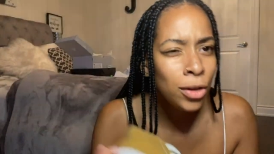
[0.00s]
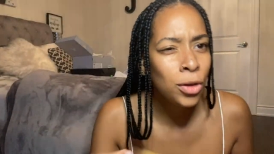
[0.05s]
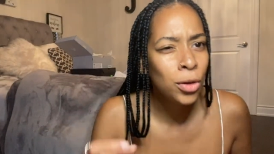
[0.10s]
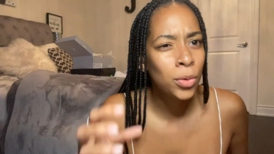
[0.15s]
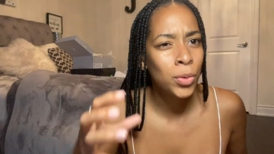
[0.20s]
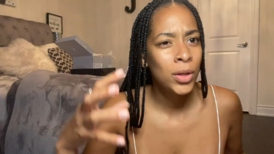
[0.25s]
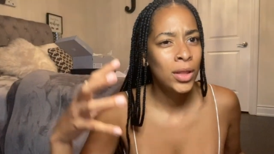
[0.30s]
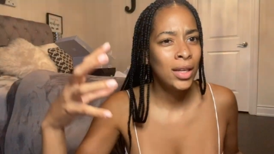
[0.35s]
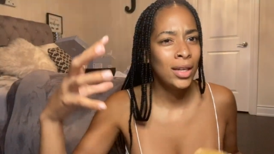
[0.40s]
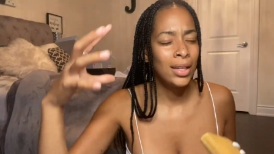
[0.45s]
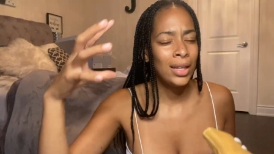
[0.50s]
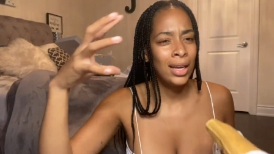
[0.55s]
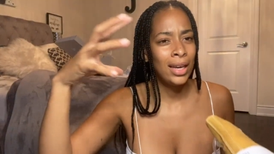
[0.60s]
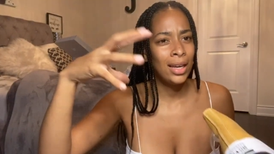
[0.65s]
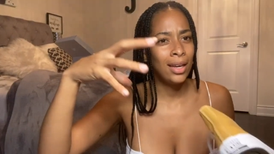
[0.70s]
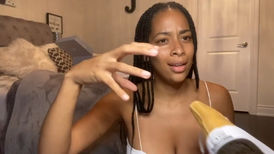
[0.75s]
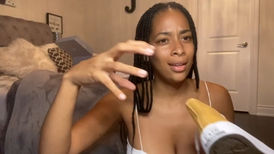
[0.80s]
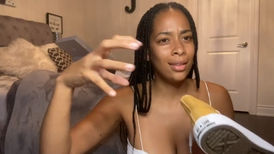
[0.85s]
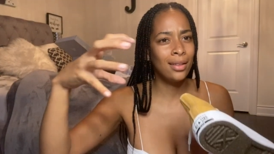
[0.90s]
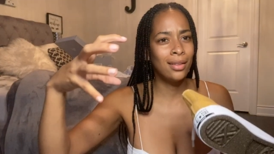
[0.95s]
you know when they like
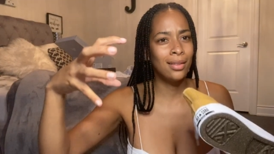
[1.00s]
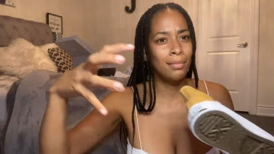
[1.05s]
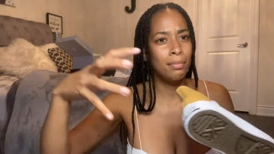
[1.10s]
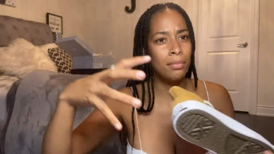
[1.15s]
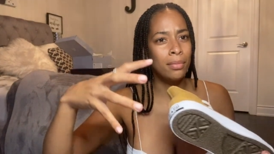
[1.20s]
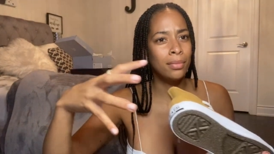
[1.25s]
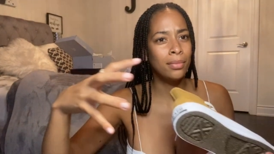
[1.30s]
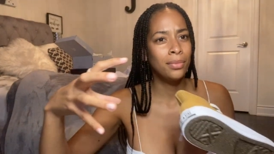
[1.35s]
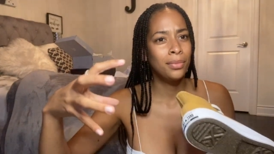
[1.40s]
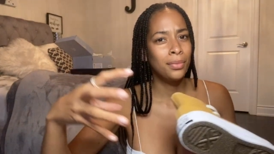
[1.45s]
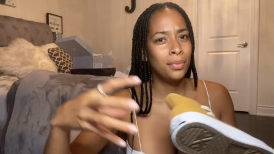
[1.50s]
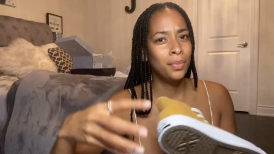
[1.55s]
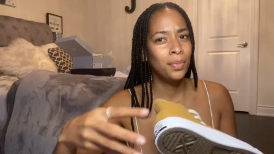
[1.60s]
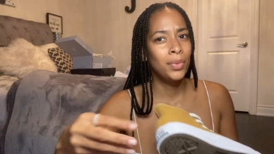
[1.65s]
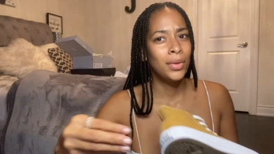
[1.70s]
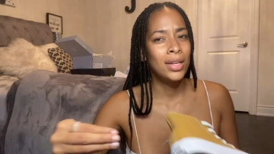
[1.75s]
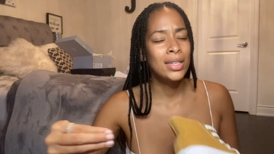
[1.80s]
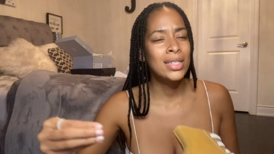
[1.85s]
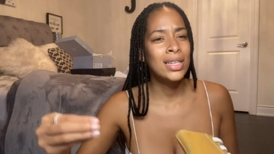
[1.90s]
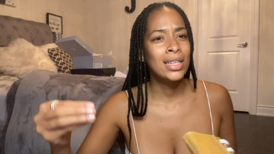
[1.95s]

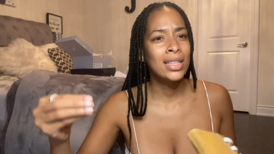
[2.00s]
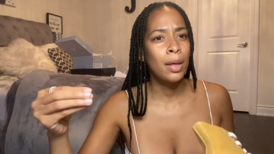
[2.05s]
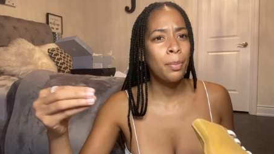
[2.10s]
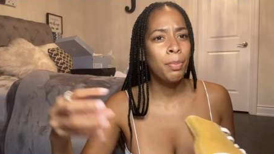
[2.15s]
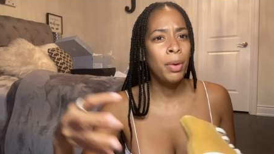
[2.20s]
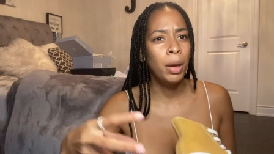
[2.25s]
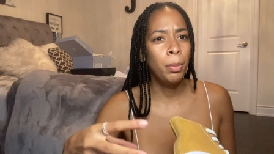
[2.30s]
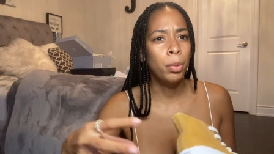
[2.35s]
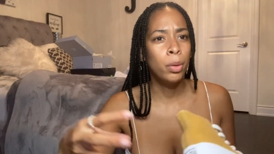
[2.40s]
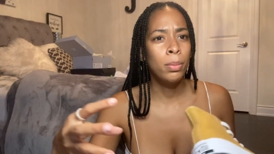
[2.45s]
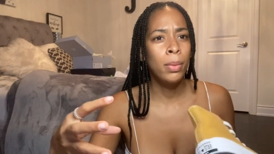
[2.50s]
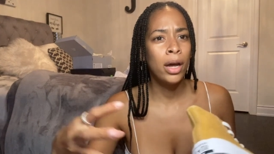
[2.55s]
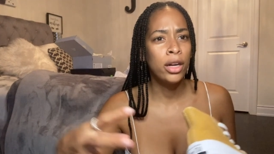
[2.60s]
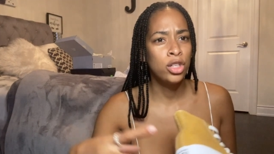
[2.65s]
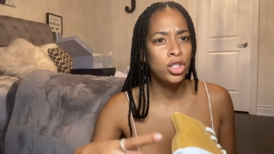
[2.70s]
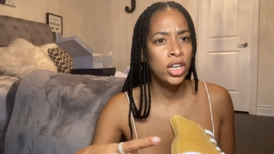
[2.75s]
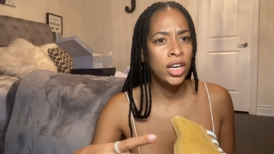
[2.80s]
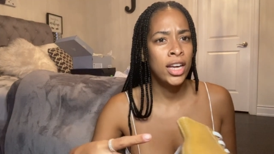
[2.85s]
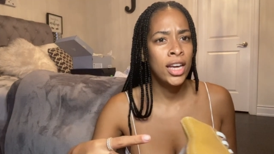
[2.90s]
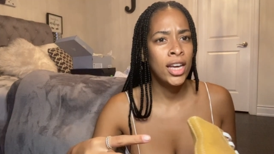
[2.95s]
it's like that paper
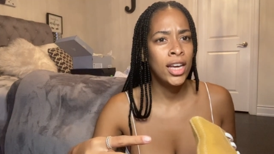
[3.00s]
mache